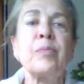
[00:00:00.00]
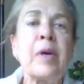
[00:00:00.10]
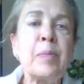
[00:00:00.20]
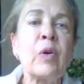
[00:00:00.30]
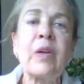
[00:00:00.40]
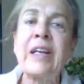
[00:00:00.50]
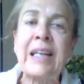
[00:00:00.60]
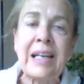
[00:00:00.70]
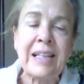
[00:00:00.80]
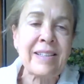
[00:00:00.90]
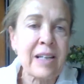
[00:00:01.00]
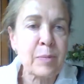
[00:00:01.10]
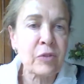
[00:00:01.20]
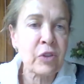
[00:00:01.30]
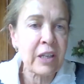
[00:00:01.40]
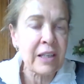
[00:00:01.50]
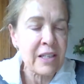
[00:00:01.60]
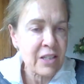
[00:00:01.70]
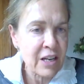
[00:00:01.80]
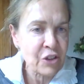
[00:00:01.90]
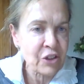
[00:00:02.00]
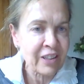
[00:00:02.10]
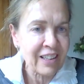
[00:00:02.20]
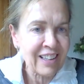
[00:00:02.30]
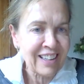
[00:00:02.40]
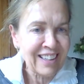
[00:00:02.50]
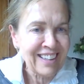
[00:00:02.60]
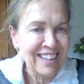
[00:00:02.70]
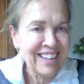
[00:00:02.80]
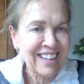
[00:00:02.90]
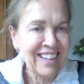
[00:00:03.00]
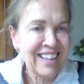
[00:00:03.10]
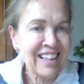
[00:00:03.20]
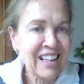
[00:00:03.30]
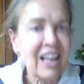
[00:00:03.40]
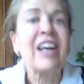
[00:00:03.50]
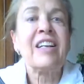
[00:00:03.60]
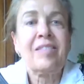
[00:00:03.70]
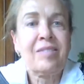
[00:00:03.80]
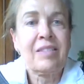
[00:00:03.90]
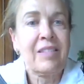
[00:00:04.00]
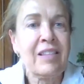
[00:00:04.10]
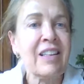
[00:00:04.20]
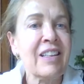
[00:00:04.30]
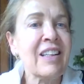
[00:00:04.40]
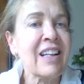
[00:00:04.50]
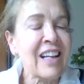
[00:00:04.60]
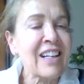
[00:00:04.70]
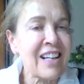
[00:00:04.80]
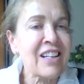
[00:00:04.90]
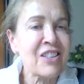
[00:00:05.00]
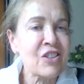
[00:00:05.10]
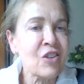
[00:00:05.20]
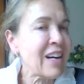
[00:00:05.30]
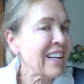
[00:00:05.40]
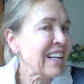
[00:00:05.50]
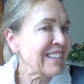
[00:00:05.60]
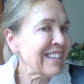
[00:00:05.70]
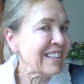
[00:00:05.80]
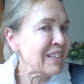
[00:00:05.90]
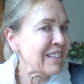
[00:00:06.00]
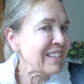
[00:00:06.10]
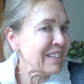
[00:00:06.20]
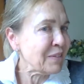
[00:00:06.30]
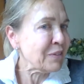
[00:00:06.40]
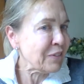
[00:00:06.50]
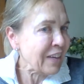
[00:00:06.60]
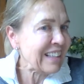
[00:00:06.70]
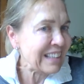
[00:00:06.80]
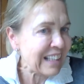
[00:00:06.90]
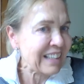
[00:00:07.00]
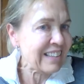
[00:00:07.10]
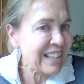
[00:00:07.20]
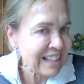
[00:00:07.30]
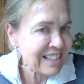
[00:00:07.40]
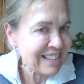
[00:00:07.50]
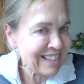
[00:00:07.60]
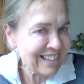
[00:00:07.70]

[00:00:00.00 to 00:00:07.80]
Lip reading: people in any type of organization. And I didn't find that yet.